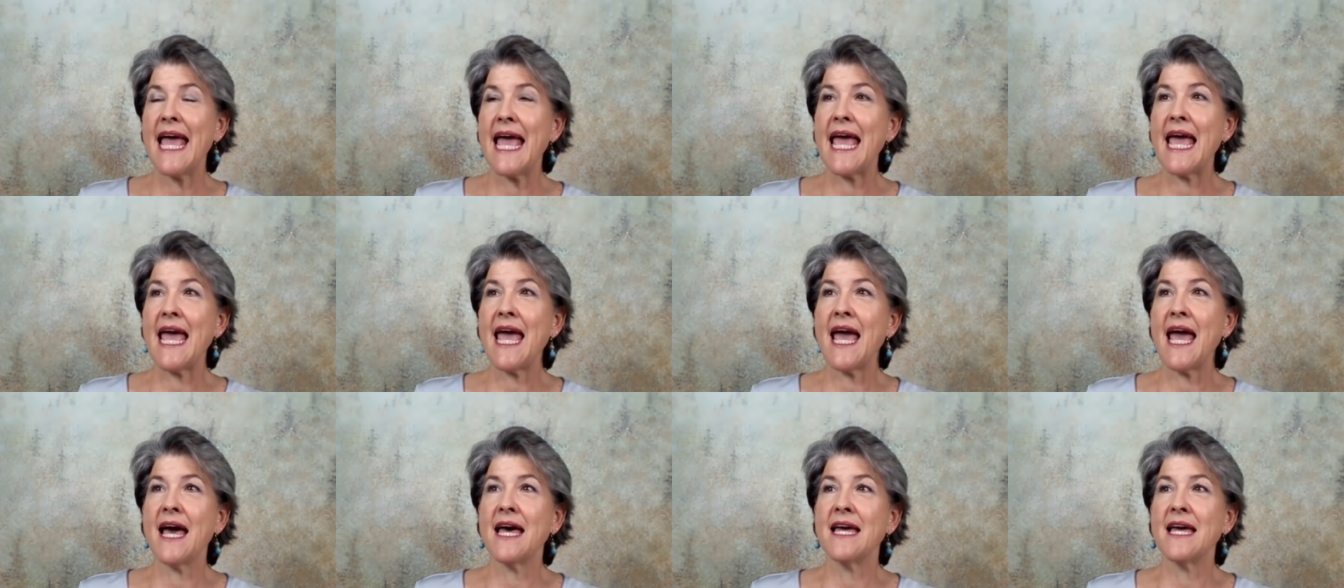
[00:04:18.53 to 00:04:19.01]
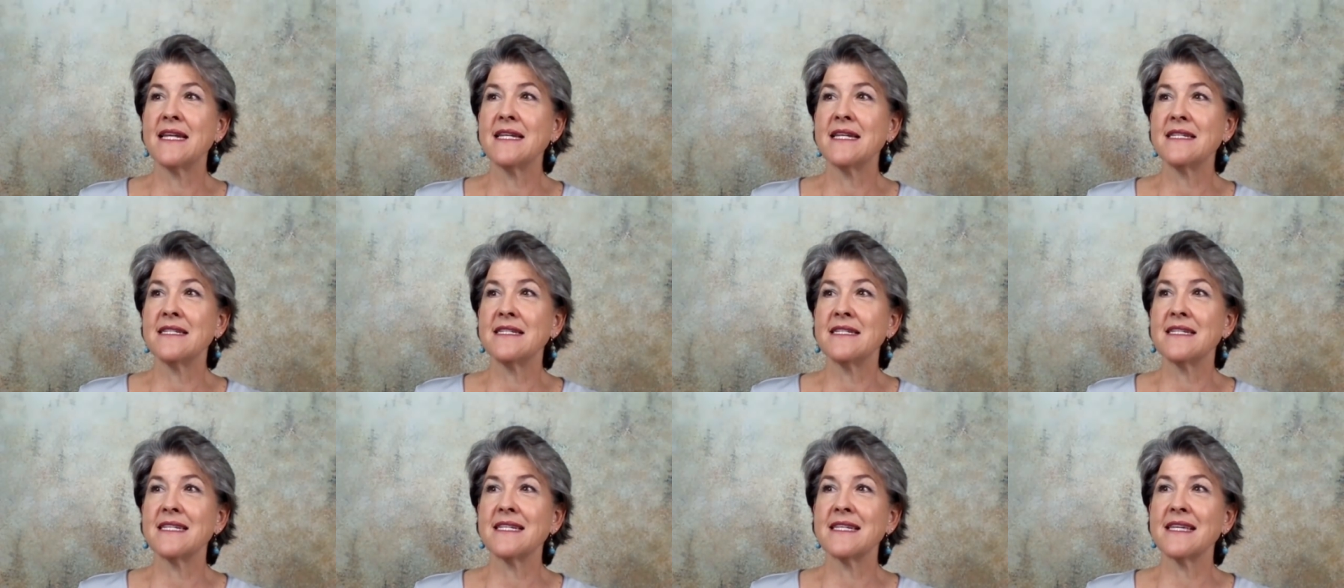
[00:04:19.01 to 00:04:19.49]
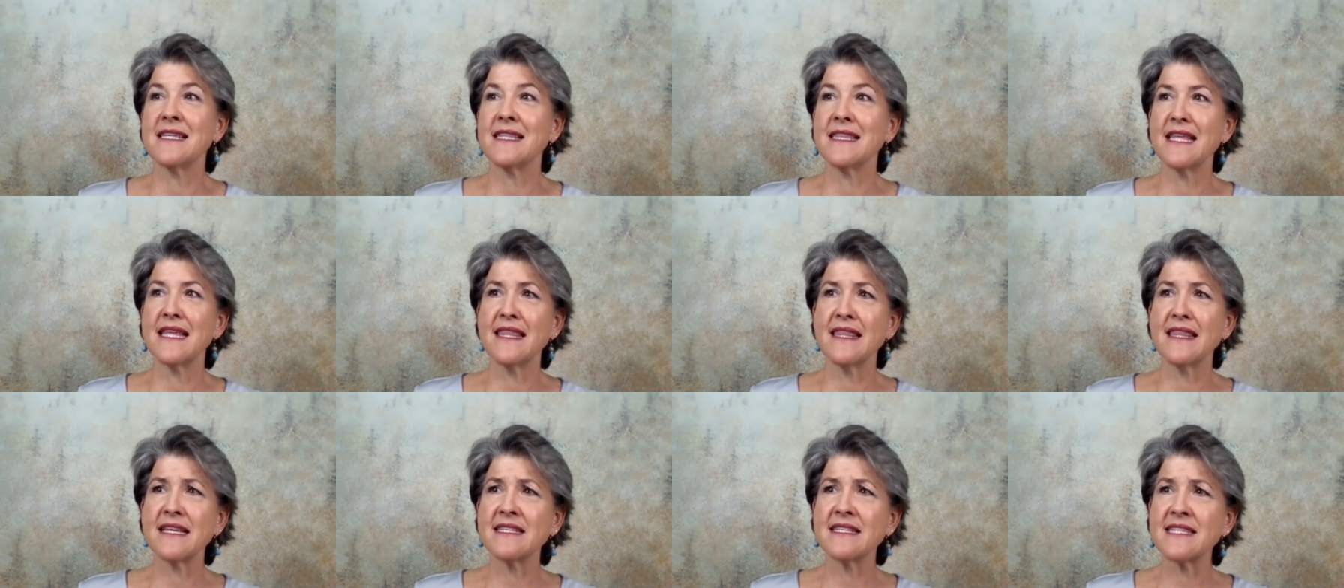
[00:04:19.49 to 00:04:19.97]
and
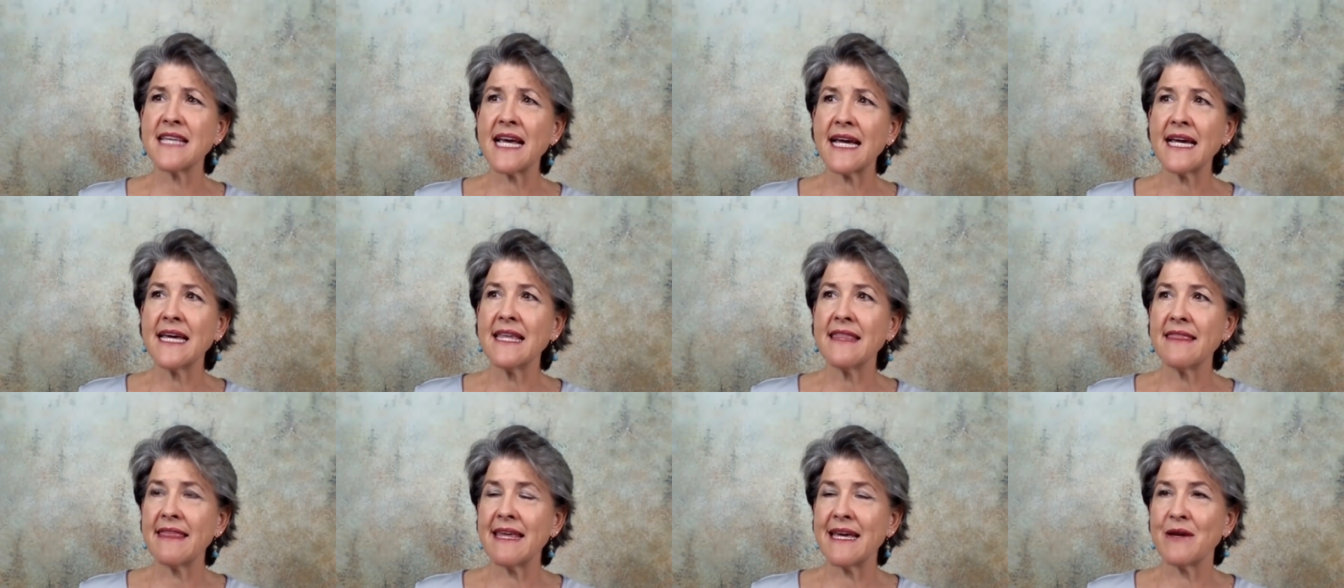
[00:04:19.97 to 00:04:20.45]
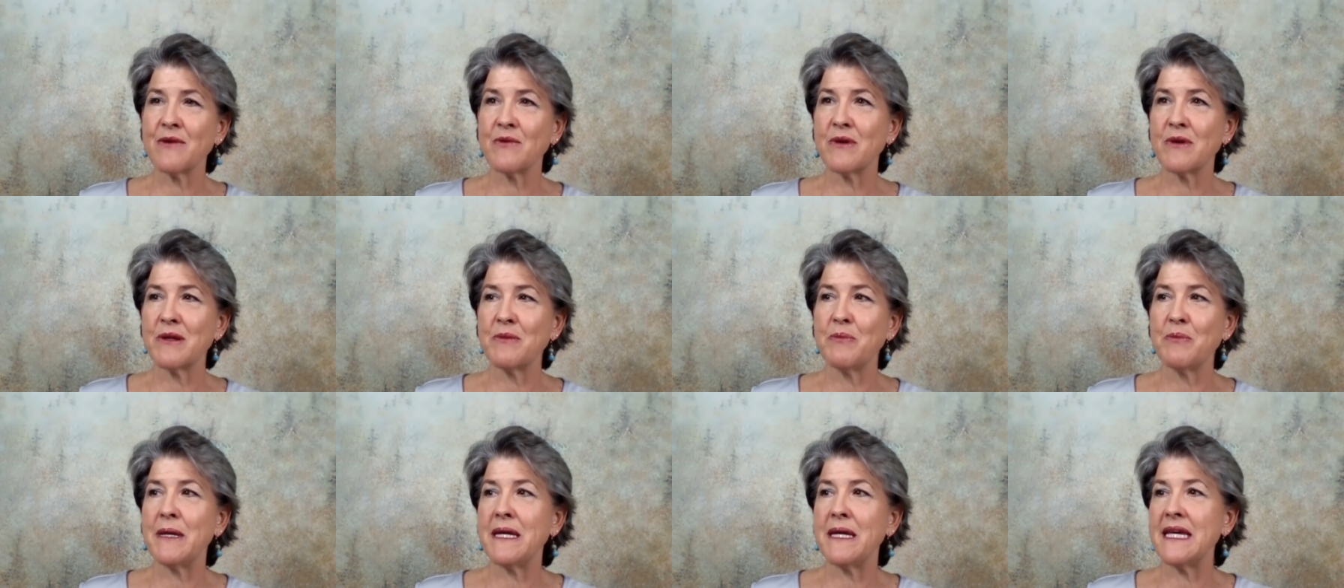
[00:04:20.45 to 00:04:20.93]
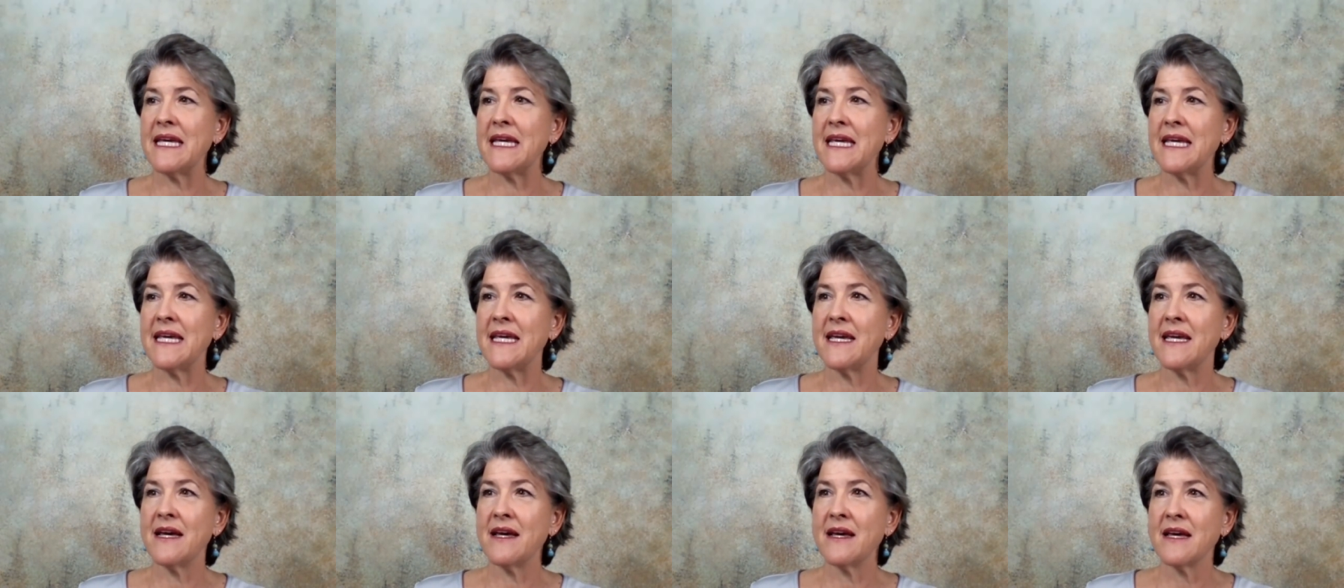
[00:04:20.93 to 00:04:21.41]
then the second thing would
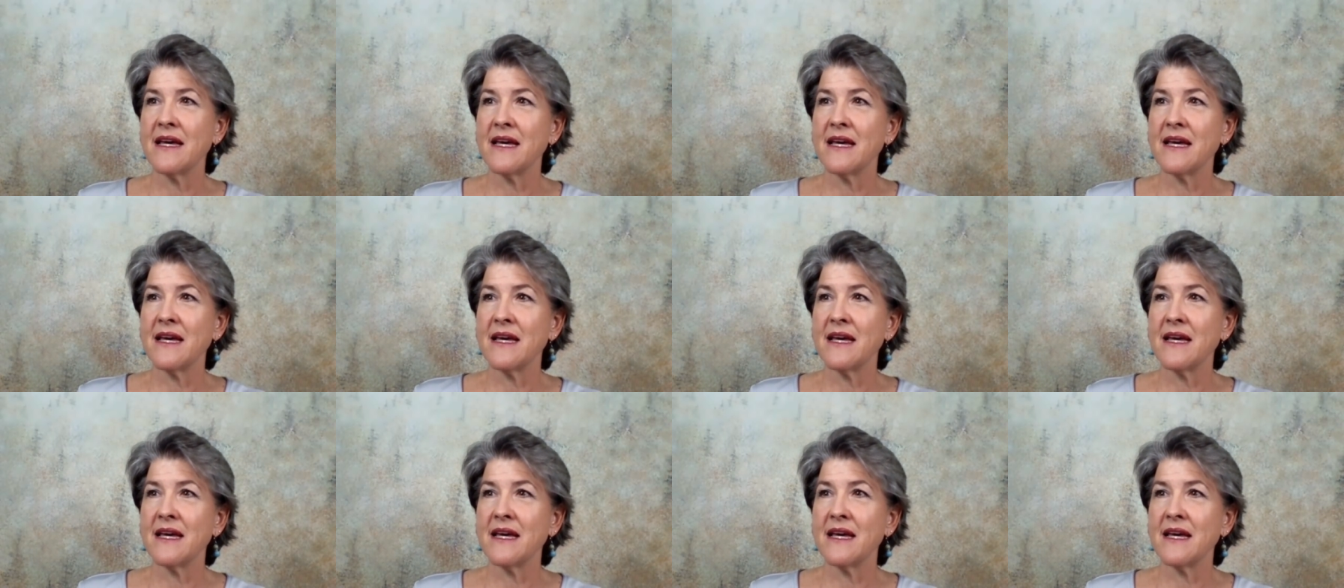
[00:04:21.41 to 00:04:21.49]
be